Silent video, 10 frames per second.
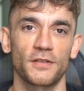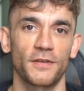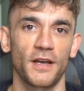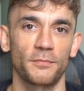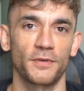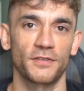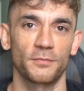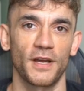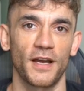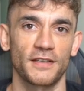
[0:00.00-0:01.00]
developer
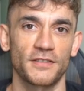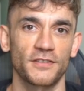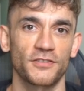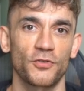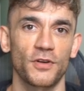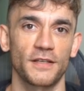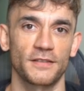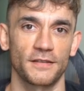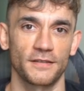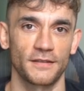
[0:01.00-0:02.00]
supply is
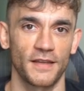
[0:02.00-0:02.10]
constrained.